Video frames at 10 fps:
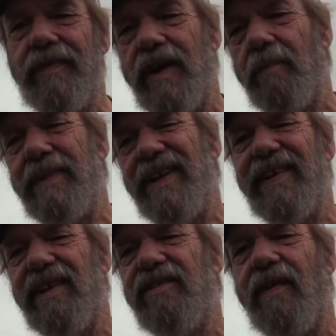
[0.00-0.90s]
Yeah,
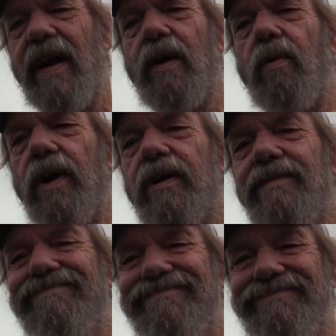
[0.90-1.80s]
peeling is a lot of work.
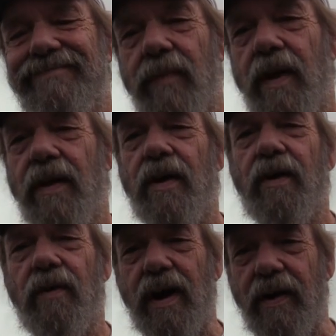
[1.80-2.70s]

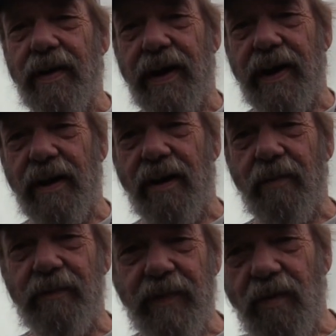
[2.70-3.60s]
Well, there you
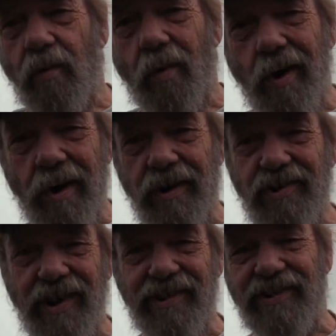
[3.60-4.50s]
go. Water
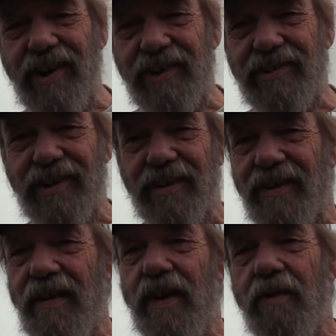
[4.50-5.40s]
chestnuts
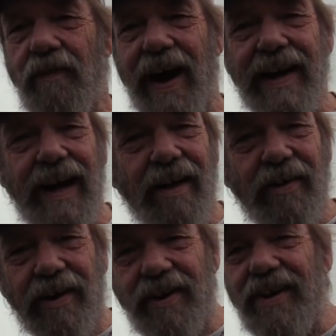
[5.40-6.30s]
and
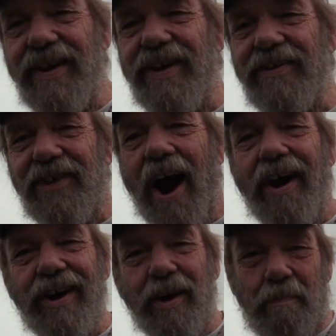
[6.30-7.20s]
$5
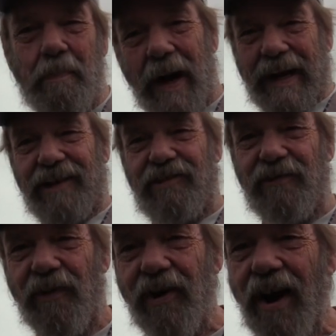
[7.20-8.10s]
Target
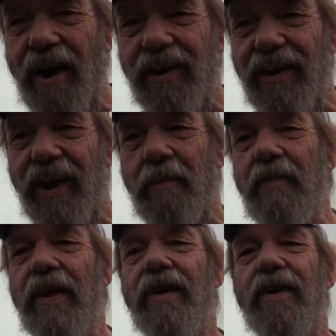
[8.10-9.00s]
buckets for gardening.
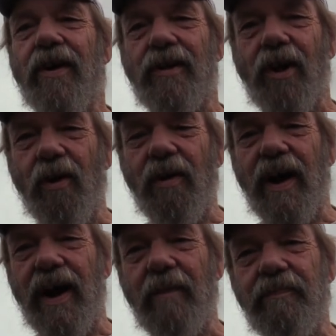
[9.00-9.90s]

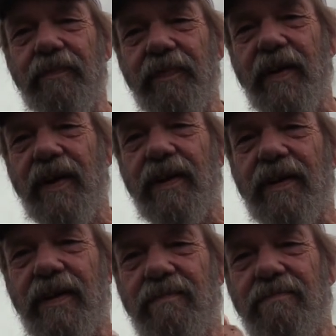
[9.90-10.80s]
Aloha.
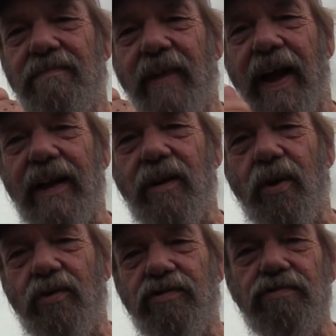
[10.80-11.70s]
Hang
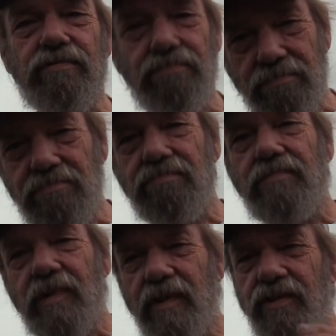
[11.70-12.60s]
loose.
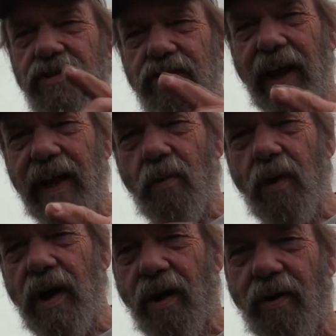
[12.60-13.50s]
Stay
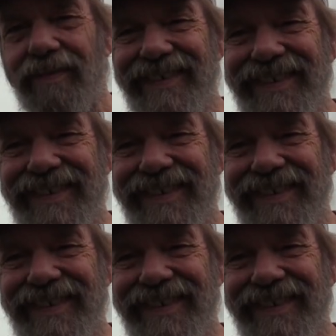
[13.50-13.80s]
well.